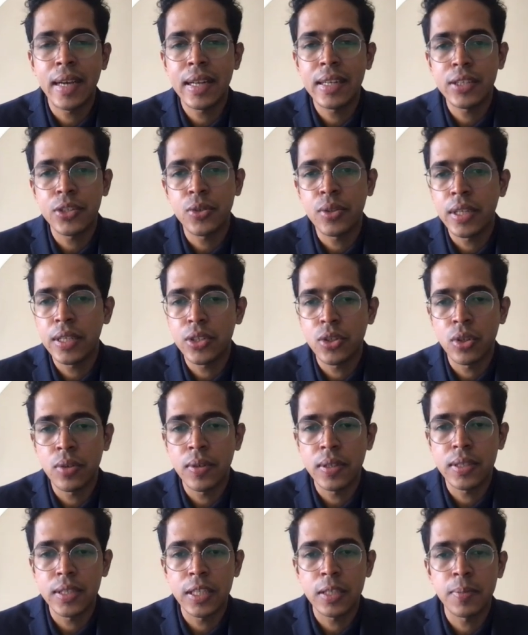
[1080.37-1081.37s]
to these
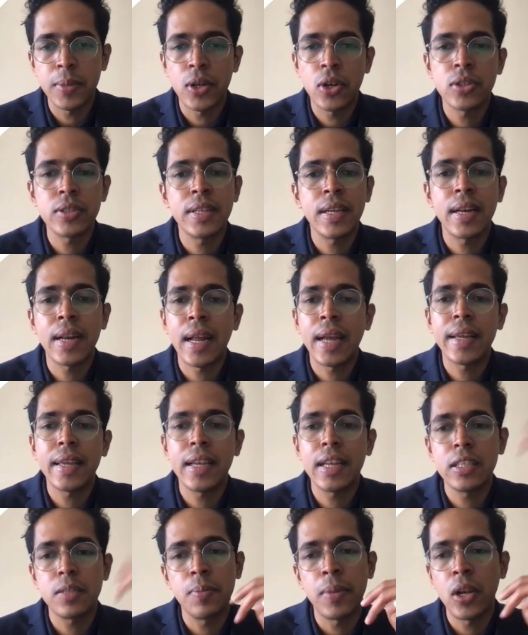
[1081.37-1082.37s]
universities because their ranking
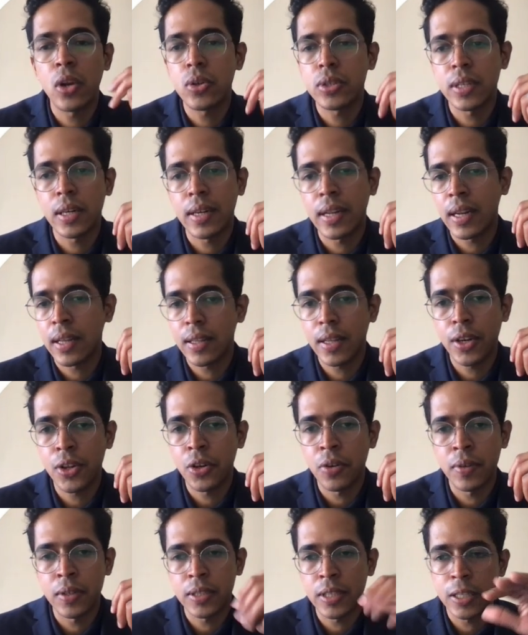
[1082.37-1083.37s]
is below certain other
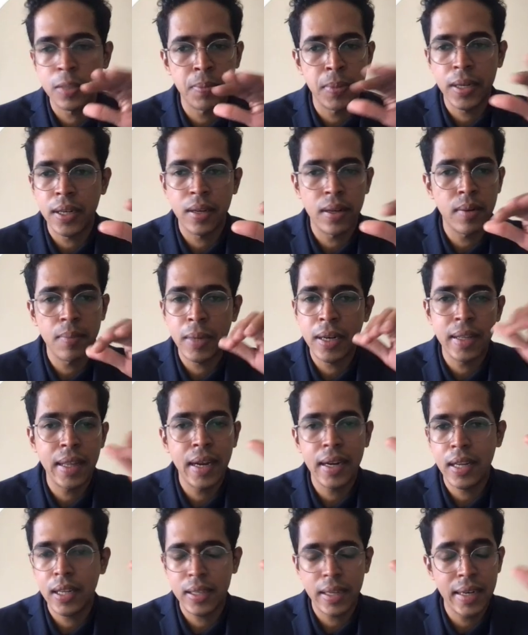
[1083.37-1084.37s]
universities, but
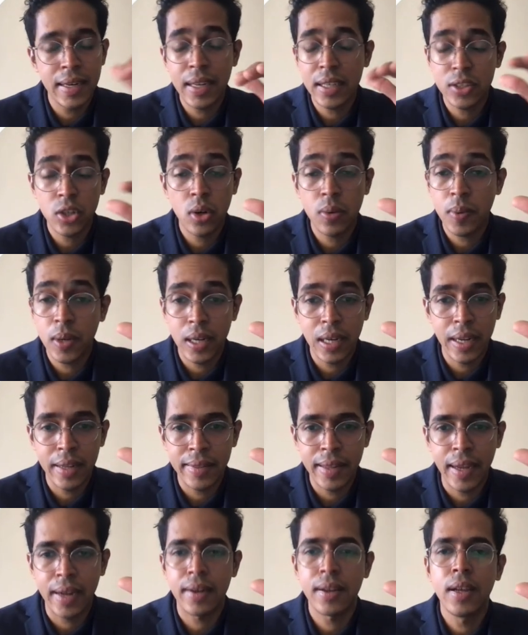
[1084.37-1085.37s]
it does not work like
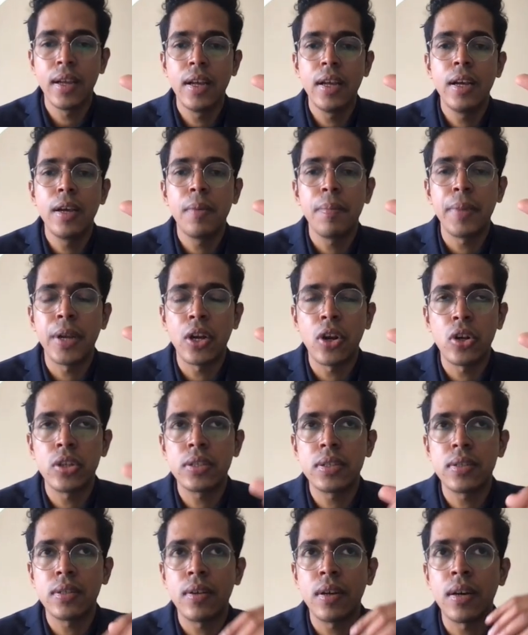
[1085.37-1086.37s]
that,
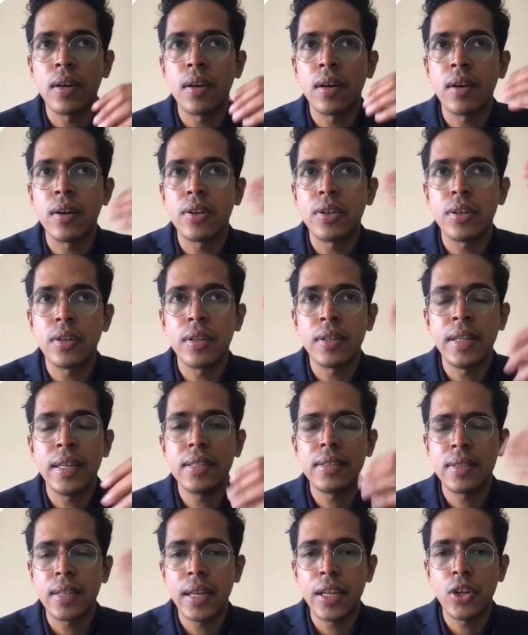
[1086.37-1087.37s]
because these
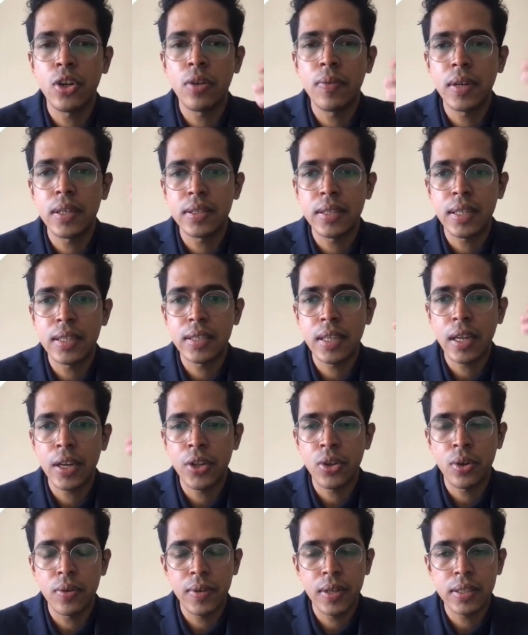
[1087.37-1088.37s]
3 universities are
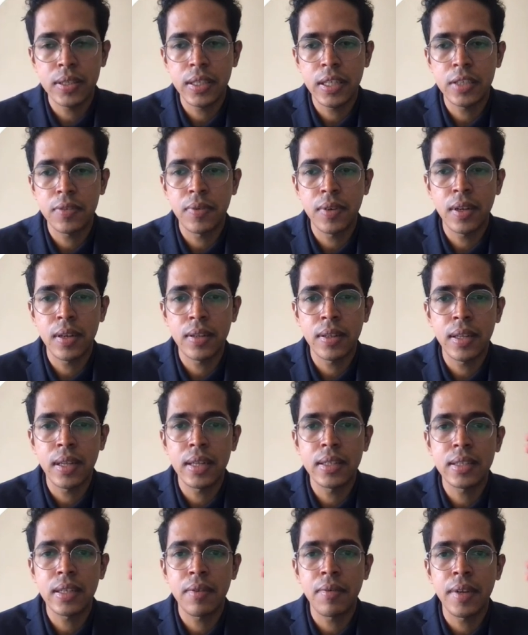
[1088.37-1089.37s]
universities where there
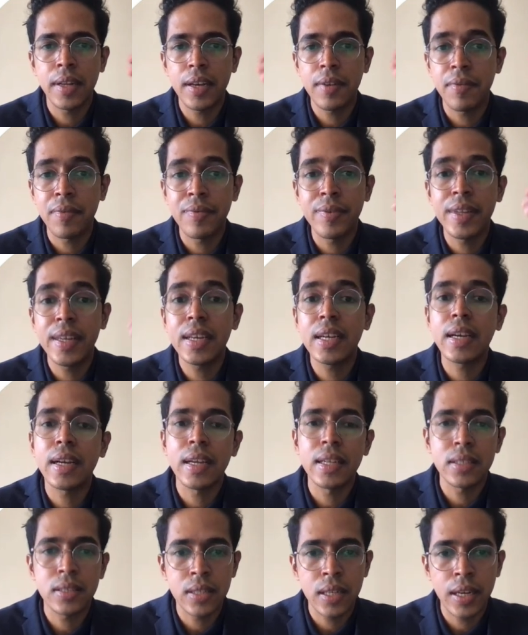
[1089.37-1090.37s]
is a very weak
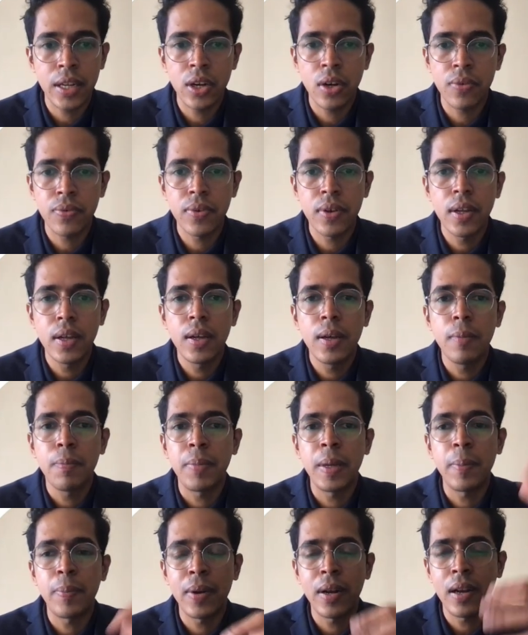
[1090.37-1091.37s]
history of
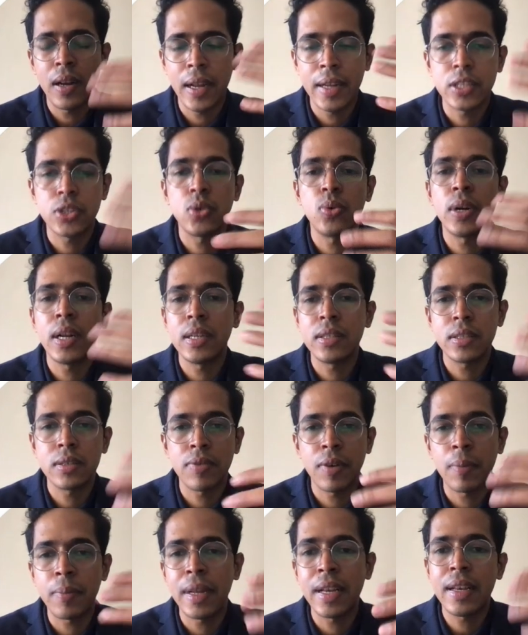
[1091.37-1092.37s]
people like students
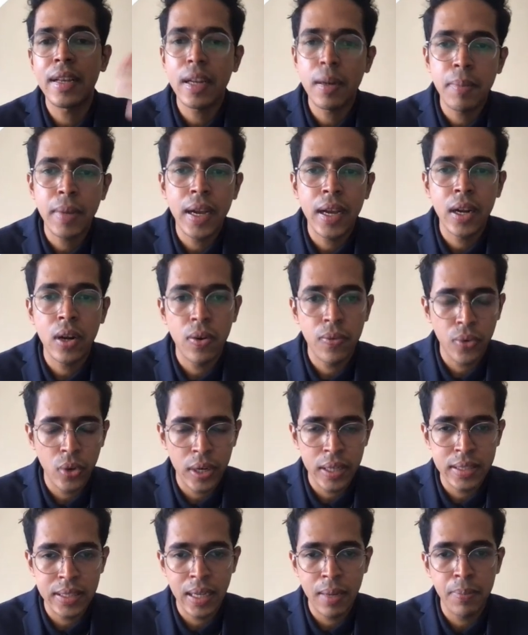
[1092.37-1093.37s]
from Indian background, for
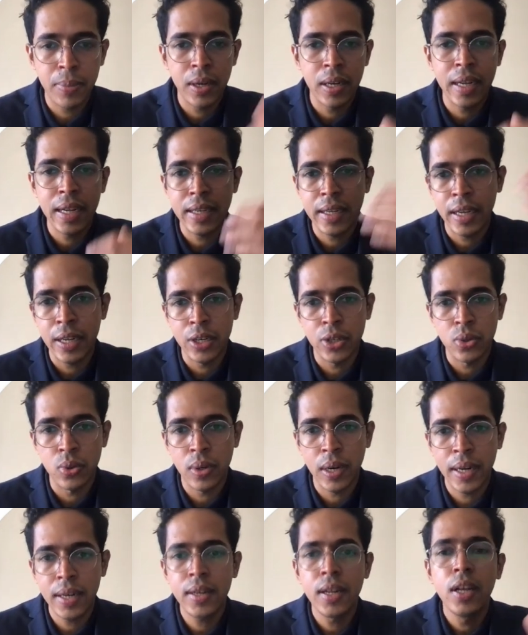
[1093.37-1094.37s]
example, getting into,
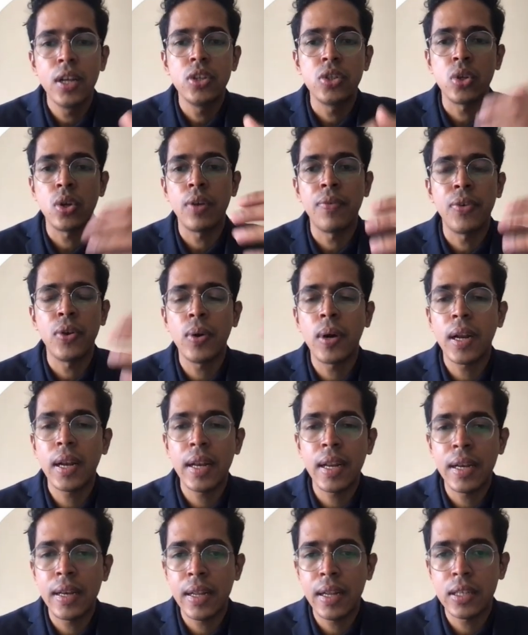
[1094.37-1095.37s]
right? So if you are an
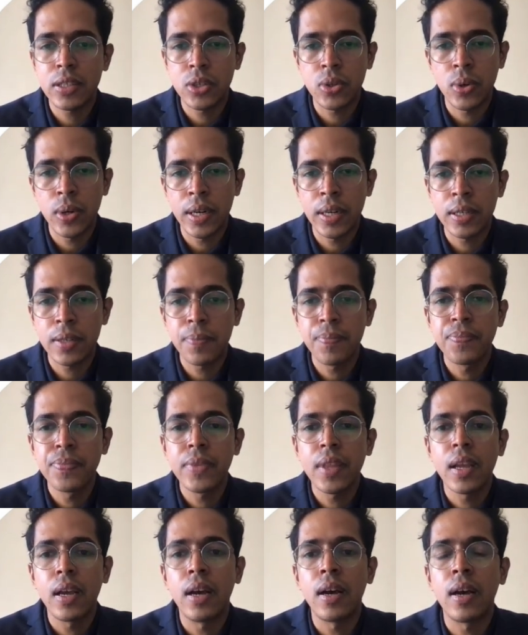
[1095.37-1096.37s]
Indian student,
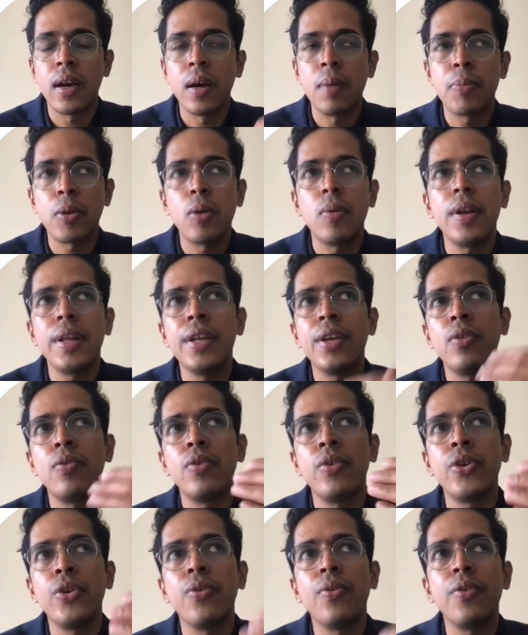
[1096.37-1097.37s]
probably
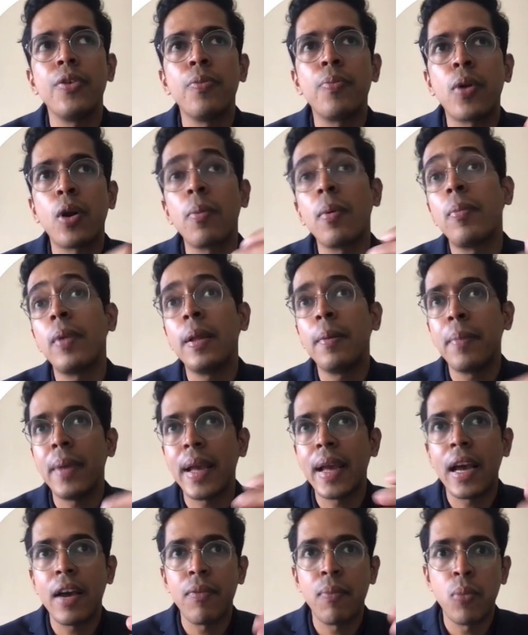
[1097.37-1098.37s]
you probably may
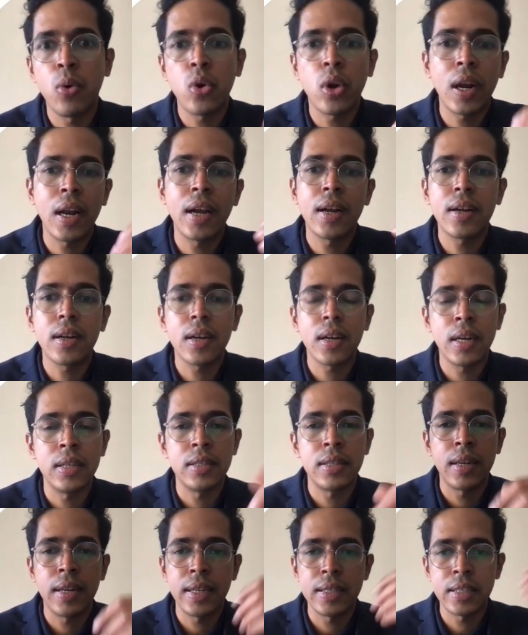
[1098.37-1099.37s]
have more luck
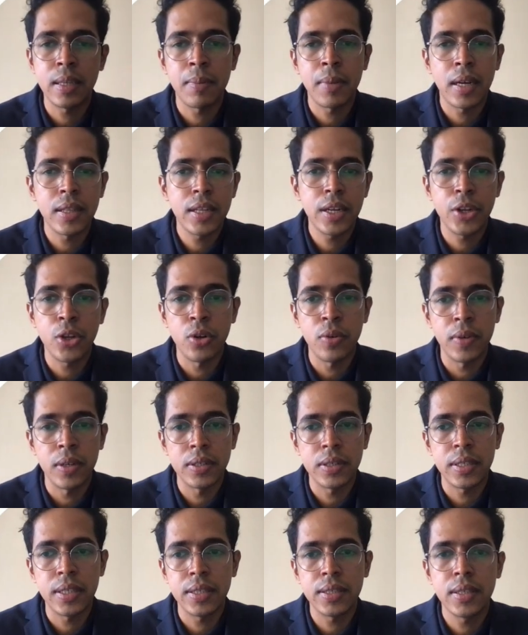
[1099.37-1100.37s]
considering some other
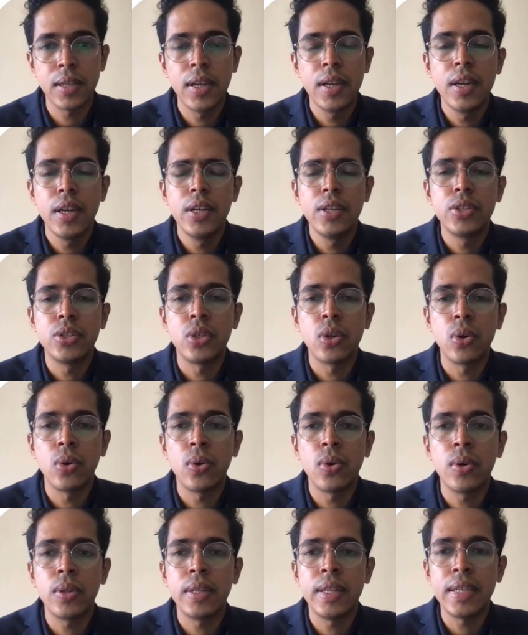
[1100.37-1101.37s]
universities.
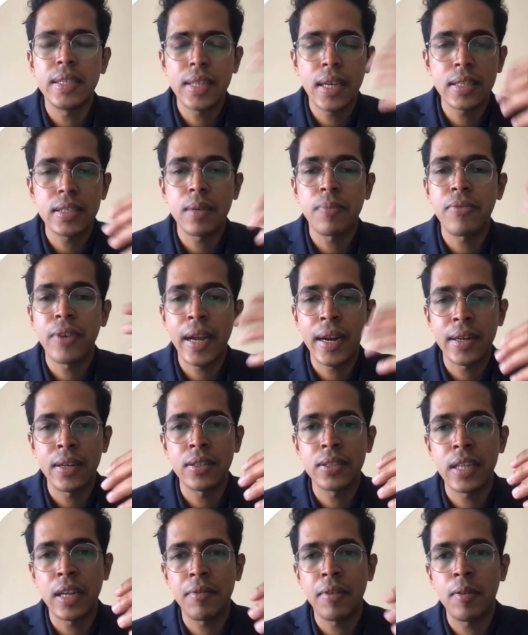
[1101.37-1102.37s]
So these are some factors
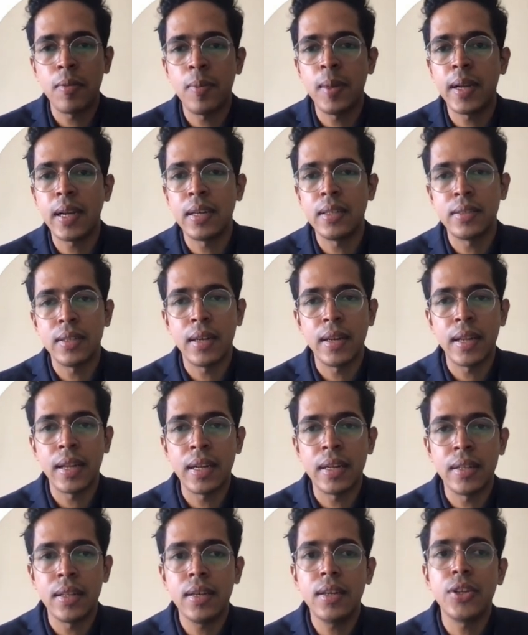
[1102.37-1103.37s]
that we will be considering
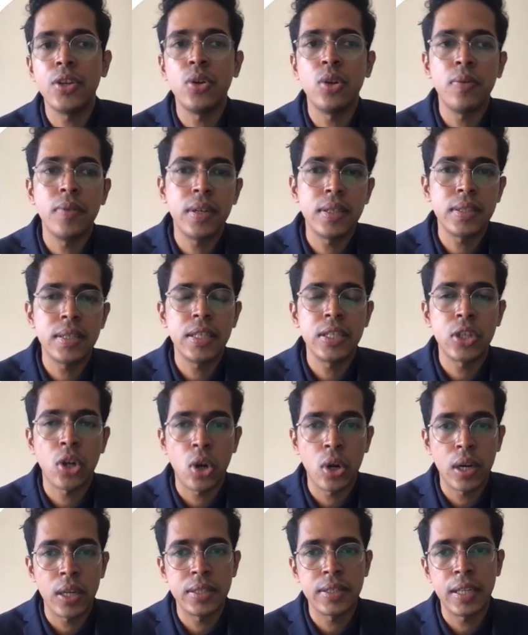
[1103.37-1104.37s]
in the university
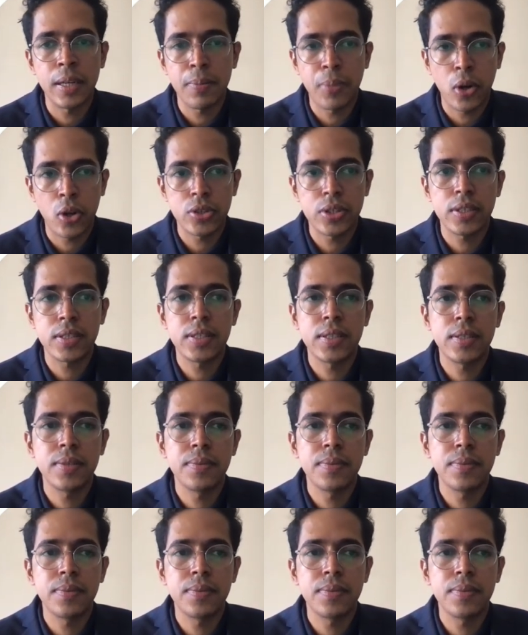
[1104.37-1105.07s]
shortlisting process.